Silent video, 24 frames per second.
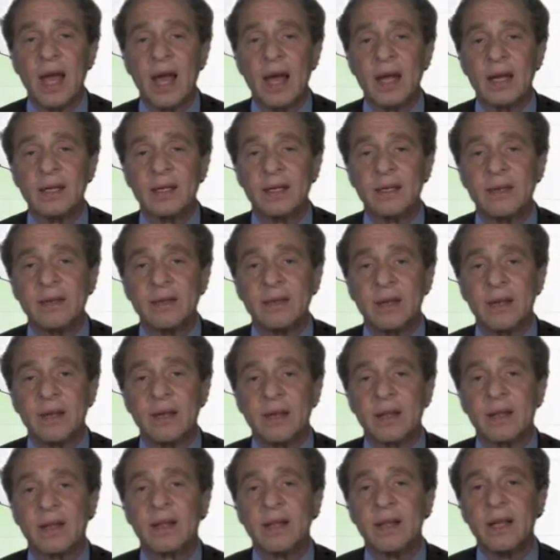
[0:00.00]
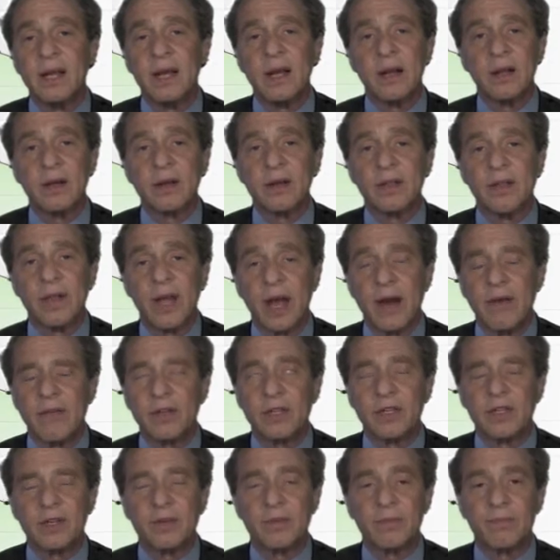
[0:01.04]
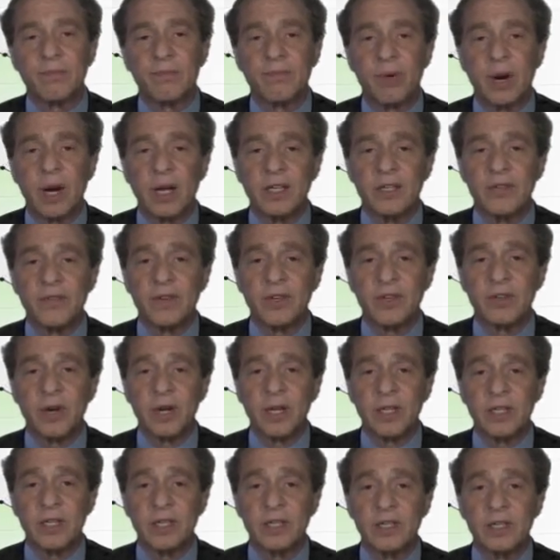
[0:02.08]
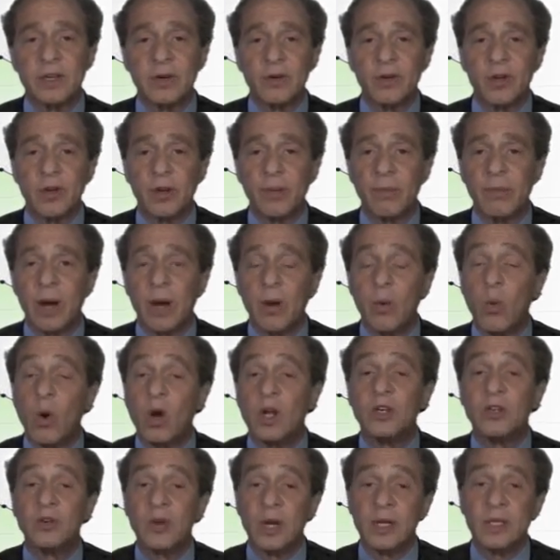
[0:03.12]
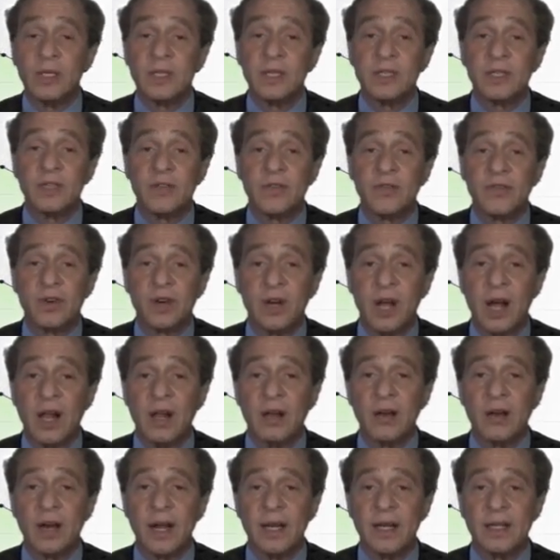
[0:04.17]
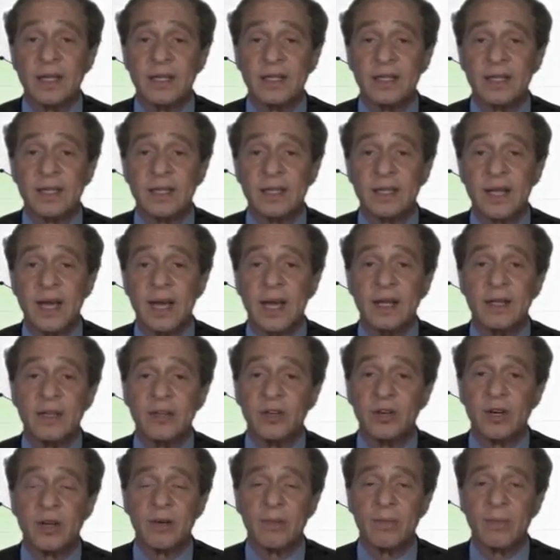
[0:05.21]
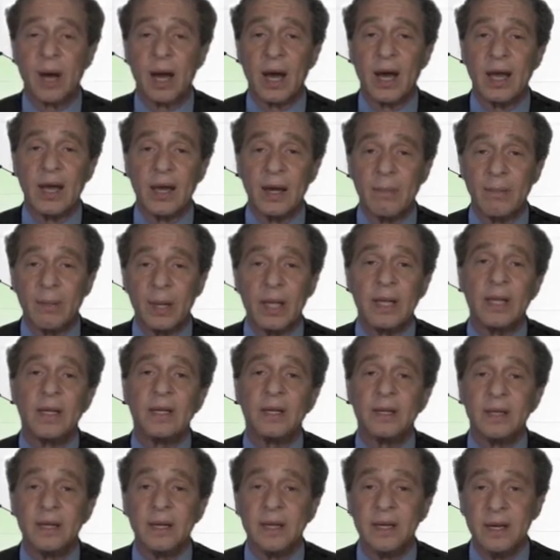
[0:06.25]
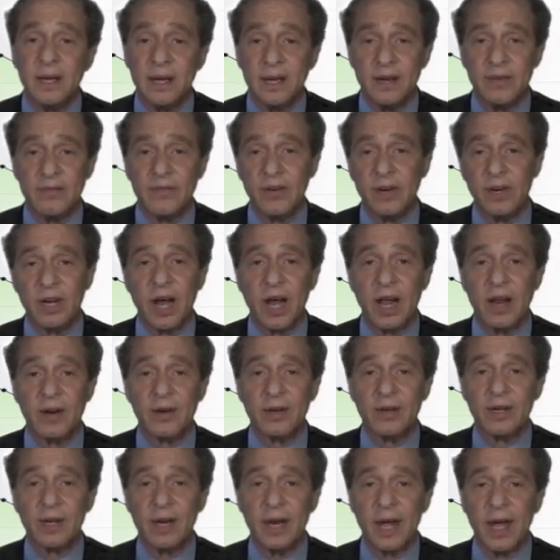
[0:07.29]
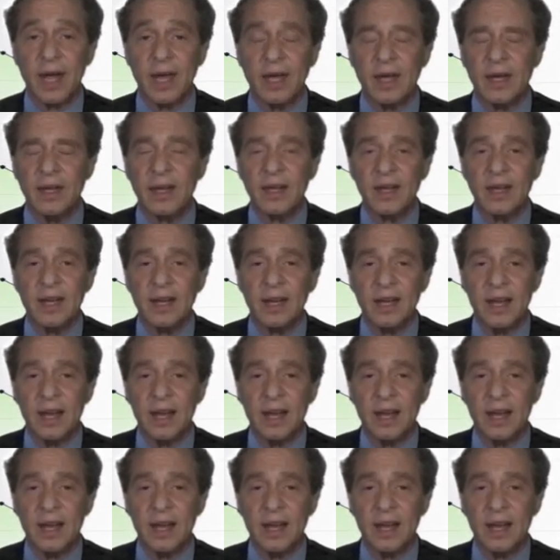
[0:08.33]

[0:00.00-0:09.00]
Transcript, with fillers: And here, look at the average price of a transistor. You could buy one transistor for $1 in 1968. You can buy a billion for $1 today.